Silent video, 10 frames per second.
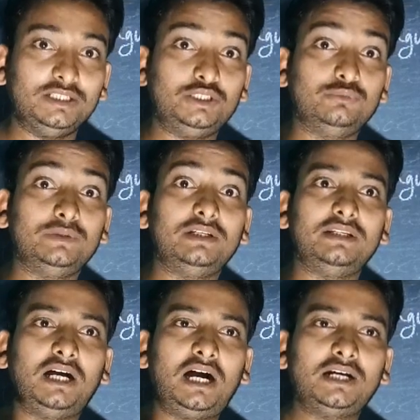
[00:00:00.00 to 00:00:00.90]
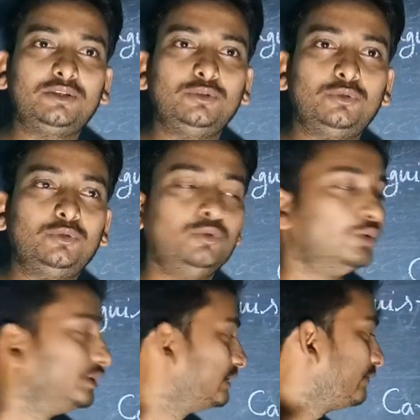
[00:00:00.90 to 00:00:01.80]
You will not know
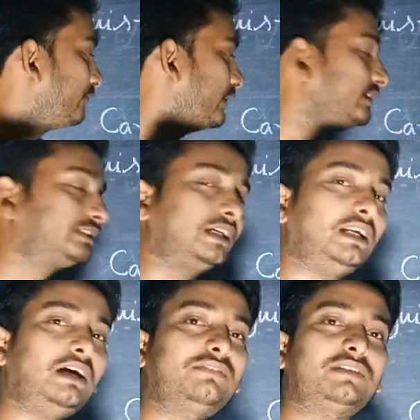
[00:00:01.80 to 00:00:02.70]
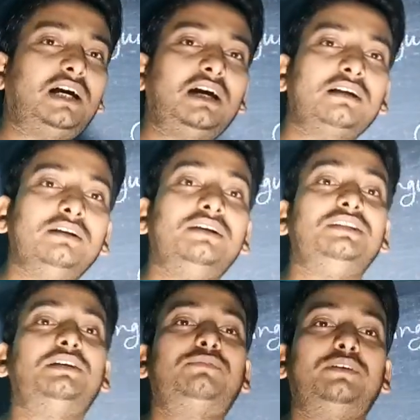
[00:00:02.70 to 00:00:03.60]
the function of car,
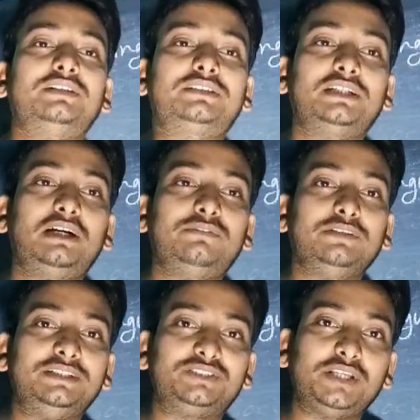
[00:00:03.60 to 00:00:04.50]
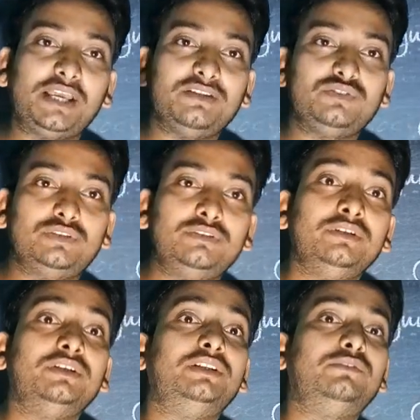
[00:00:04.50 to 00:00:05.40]
the function of its
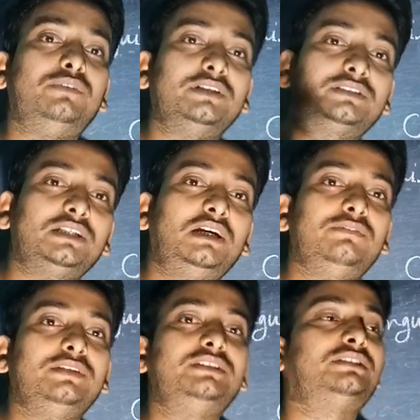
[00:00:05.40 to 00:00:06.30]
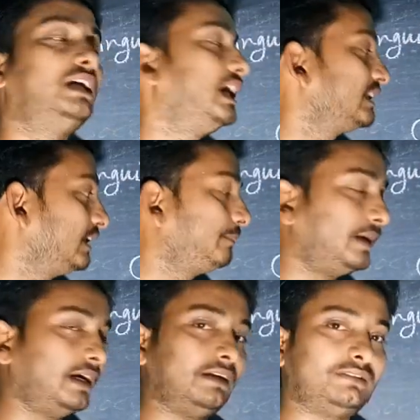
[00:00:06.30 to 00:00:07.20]
engine, the function of its other
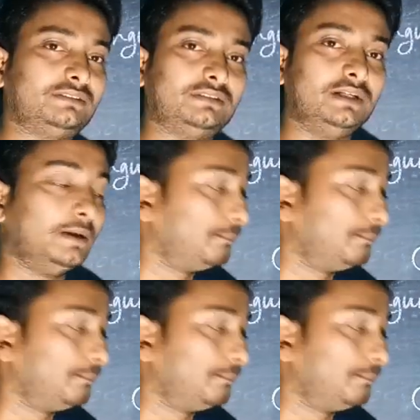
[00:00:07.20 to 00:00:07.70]
parts.